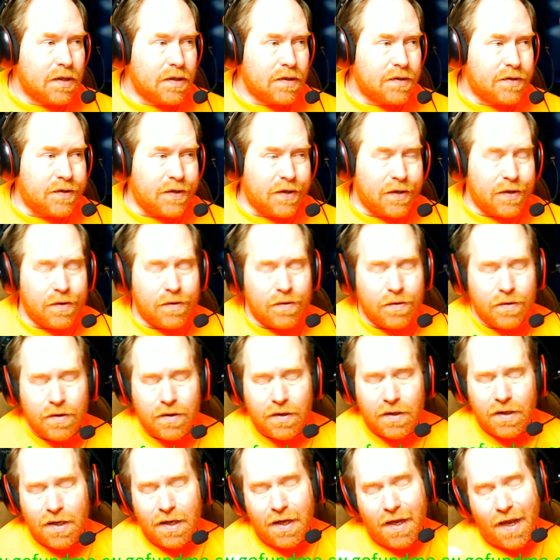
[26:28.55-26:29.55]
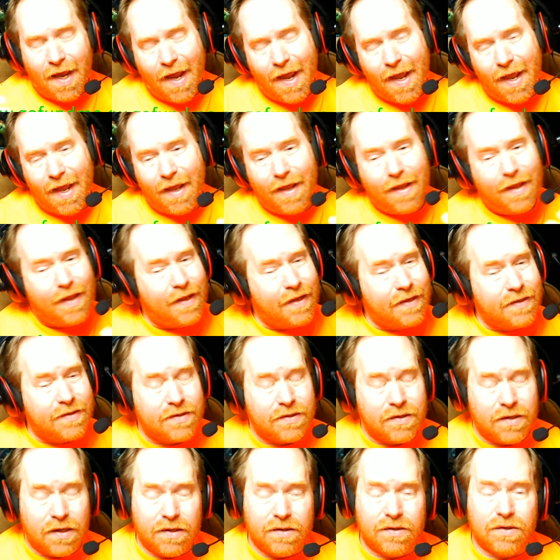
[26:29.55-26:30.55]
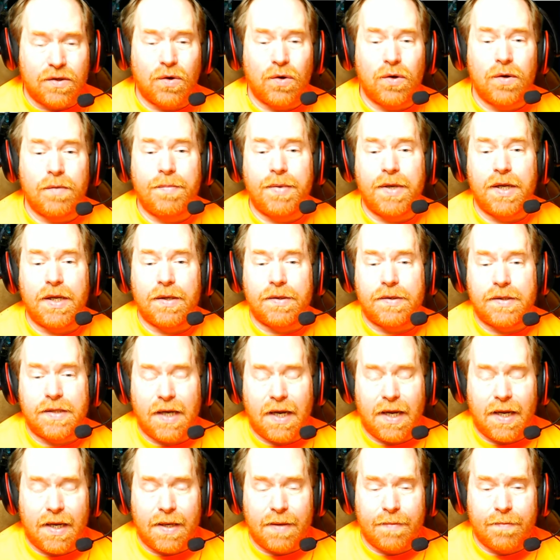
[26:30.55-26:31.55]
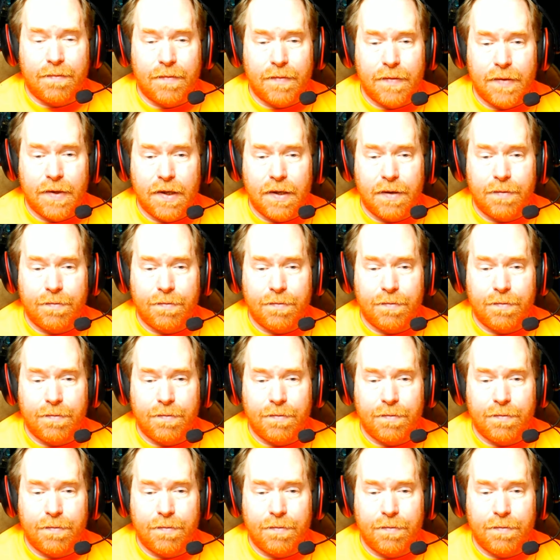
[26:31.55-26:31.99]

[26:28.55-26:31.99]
so it's going to be a time,